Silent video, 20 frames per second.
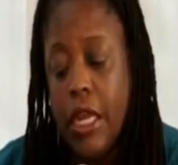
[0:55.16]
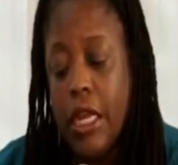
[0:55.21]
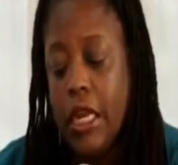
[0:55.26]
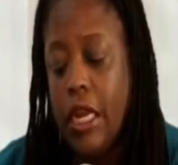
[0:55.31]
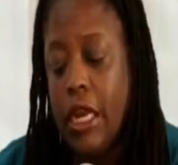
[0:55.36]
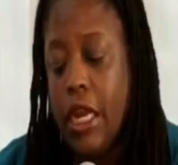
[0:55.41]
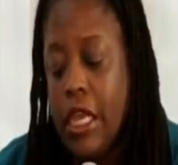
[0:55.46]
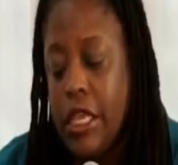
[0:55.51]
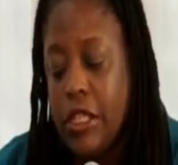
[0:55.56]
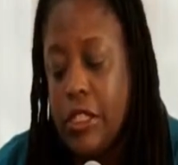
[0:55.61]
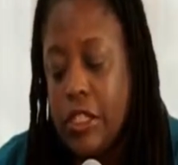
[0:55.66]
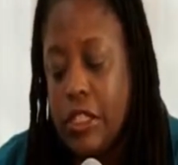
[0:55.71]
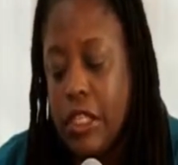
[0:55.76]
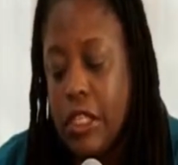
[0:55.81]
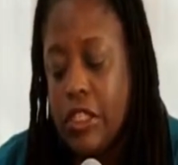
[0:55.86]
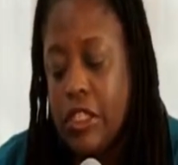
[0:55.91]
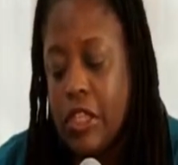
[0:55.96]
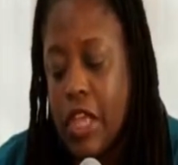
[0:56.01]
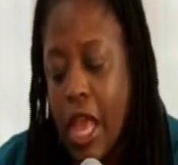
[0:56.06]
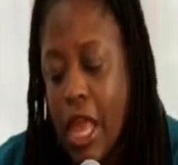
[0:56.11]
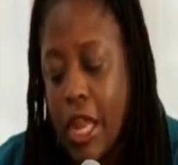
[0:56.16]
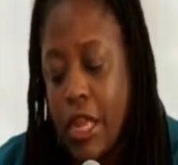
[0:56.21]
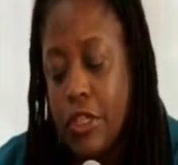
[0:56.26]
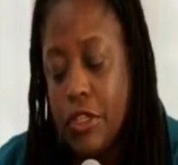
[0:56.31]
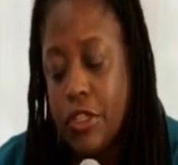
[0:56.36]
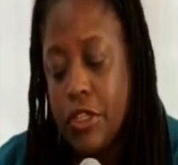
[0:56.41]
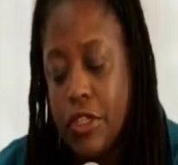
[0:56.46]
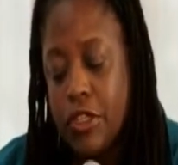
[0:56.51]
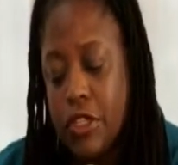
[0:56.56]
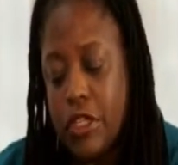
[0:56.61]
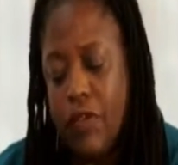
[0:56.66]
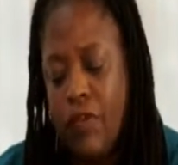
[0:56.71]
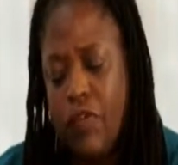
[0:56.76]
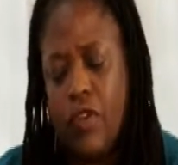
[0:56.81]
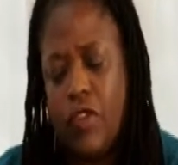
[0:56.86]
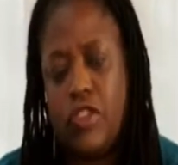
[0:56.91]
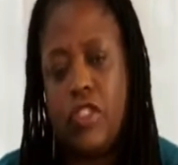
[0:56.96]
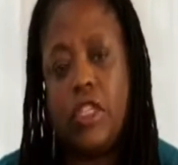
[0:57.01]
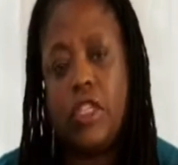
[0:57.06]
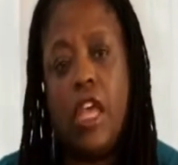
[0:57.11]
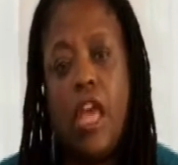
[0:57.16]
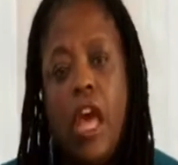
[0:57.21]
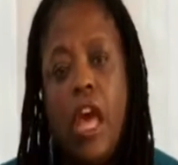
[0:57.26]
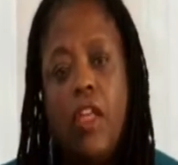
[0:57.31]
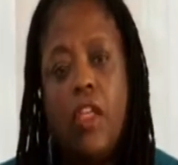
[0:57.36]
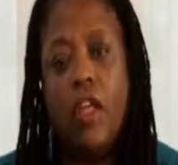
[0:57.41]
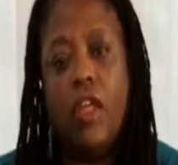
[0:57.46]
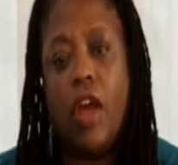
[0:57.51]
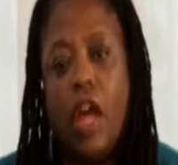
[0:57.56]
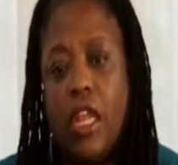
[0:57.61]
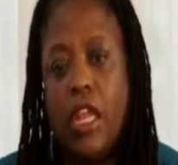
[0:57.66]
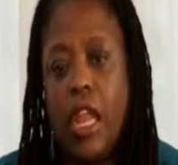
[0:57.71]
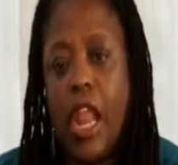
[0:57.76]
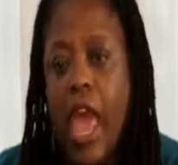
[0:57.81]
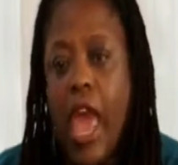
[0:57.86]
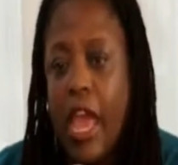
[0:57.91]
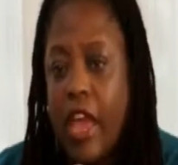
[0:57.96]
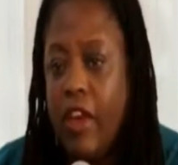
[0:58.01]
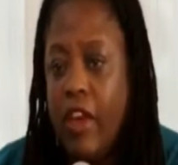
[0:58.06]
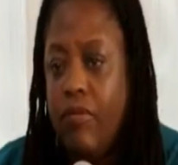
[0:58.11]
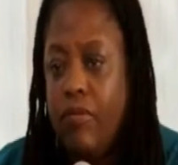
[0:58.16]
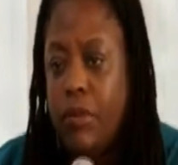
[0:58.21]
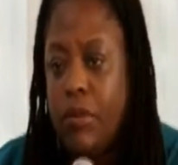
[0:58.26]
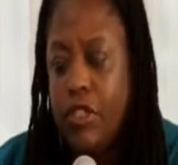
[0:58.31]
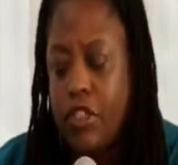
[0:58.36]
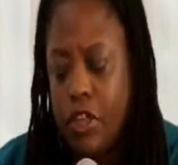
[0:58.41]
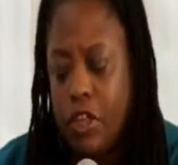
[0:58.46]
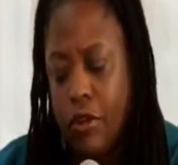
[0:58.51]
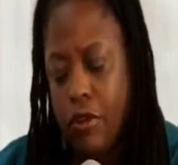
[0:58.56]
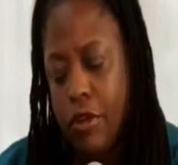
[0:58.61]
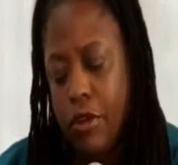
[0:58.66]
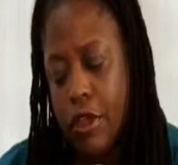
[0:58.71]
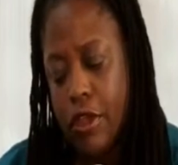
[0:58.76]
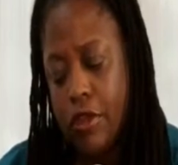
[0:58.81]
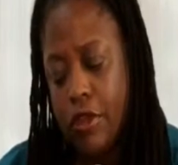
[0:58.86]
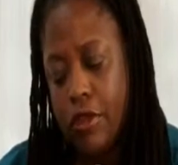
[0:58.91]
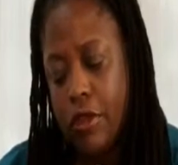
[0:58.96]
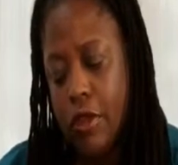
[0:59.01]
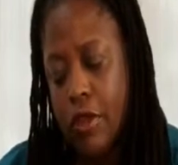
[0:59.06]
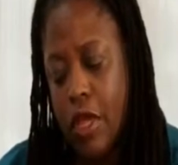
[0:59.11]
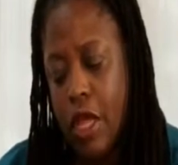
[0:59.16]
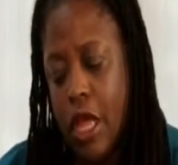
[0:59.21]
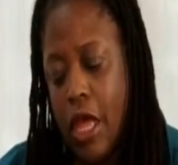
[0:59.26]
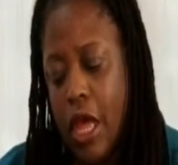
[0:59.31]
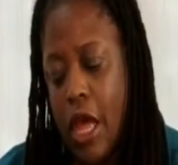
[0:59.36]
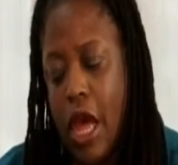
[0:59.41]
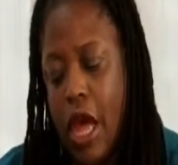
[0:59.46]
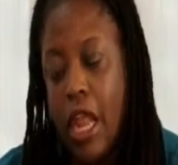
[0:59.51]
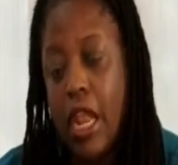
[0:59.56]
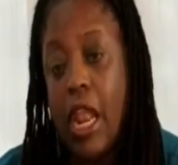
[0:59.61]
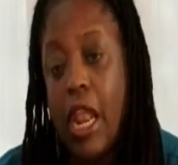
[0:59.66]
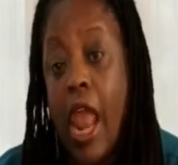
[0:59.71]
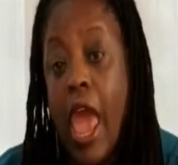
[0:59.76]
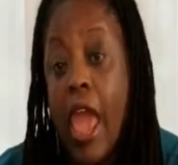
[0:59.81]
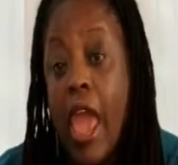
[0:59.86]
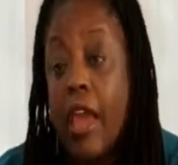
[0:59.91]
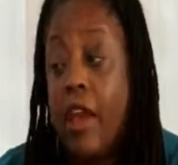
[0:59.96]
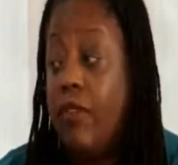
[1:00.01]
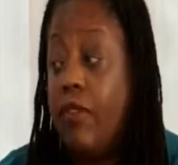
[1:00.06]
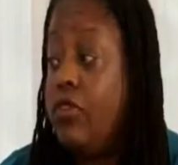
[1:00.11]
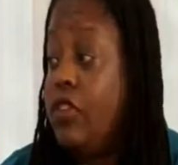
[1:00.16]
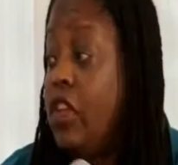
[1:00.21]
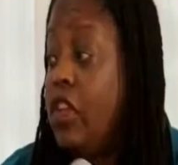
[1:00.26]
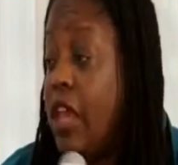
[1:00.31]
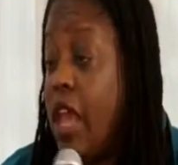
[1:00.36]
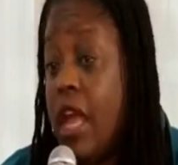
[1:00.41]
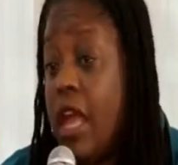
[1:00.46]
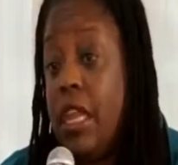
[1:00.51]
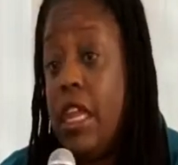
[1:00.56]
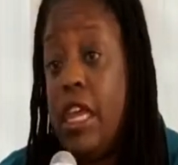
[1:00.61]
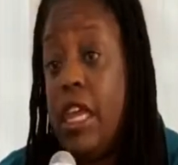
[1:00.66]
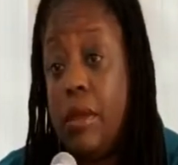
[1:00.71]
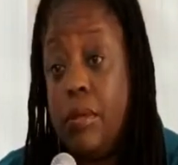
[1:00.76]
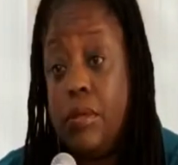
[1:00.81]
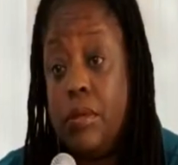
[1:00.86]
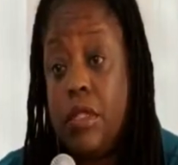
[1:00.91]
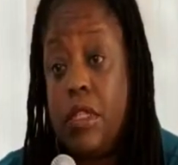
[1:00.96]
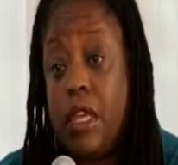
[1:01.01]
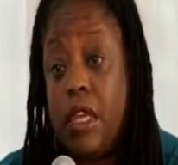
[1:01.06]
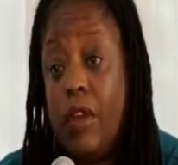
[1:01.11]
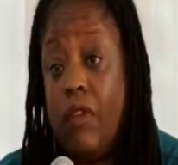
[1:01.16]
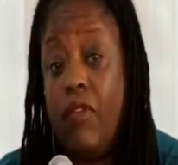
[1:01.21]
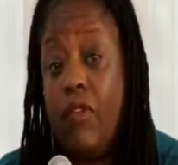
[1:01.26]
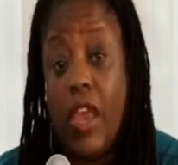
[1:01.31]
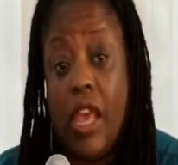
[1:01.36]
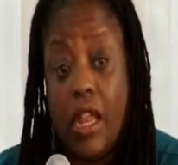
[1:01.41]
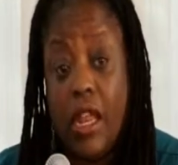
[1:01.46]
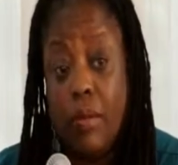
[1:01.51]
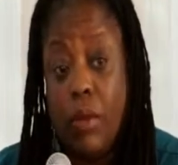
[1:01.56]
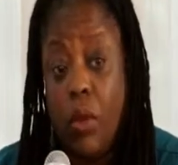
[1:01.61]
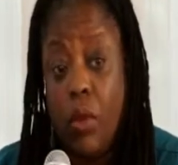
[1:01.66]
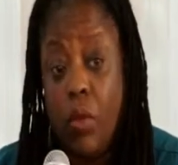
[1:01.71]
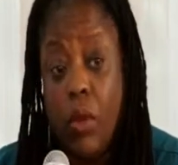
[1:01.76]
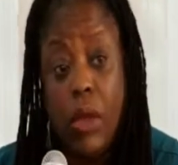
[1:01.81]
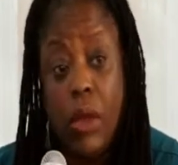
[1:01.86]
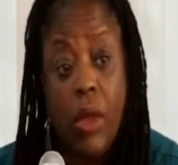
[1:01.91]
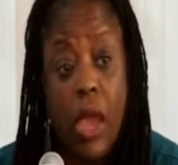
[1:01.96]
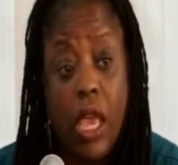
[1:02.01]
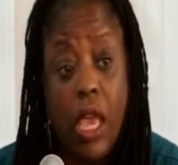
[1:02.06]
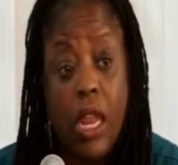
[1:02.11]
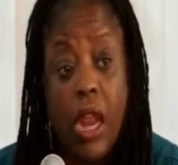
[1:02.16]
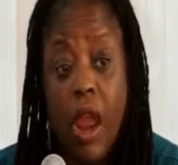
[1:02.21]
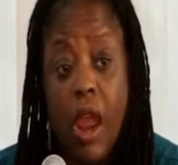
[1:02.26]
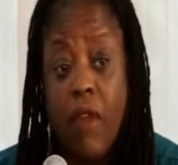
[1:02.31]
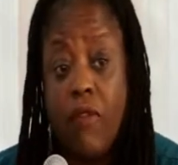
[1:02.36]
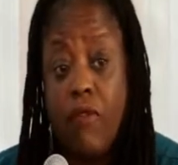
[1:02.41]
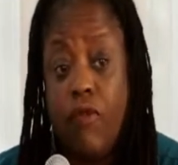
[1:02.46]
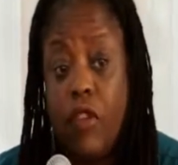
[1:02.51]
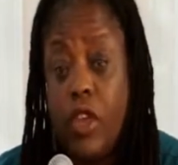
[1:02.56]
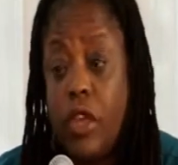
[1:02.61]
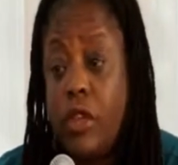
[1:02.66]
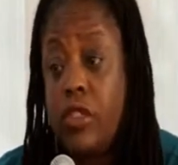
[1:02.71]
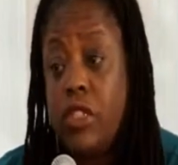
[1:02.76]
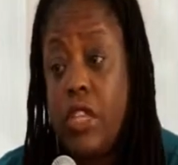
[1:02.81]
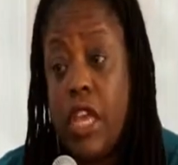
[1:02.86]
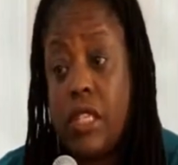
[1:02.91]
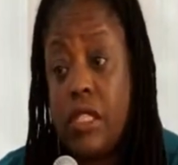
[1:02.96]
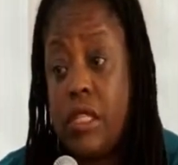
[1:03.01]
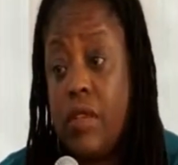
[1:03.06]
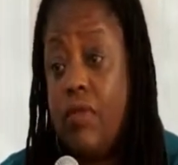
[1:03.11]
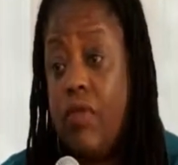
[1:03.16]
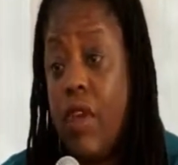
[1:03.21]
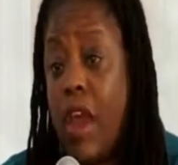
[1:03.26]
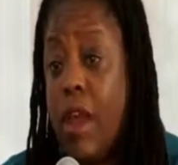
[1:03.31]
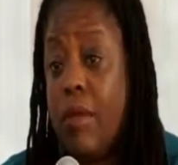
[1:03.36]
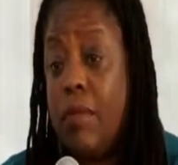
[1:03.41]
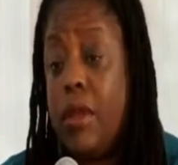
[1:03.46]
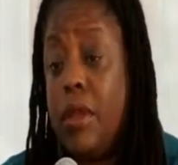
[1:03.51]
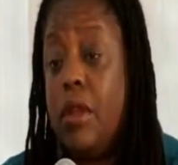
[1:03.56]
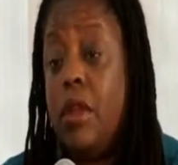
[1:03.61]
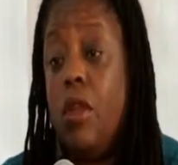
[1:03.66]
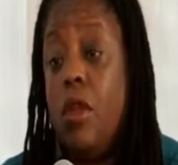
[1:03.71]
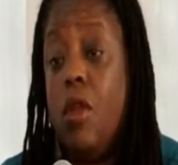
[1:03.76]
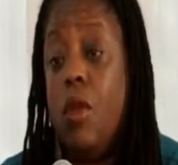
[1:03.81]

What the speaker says: List the challenges. If it's a lack of material, a lack of TLMs available. In our field test environment,